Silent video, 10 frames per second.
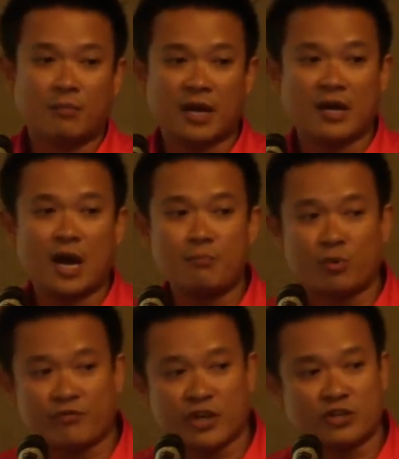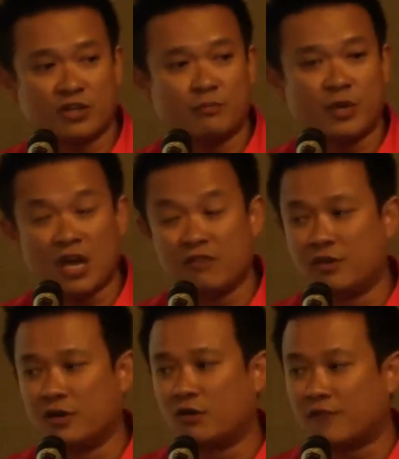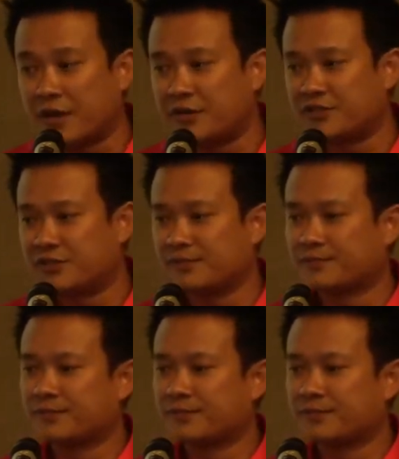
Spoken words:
by the unprofessional behavior of others.